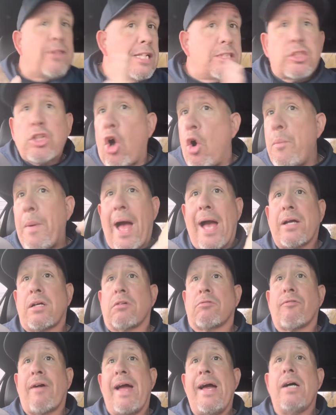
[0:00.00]
Let's go back
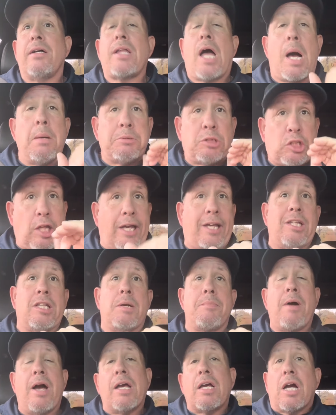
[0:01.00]
around. I'm sticking
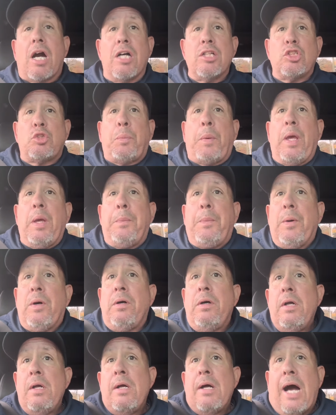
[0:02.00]
to my guns, people.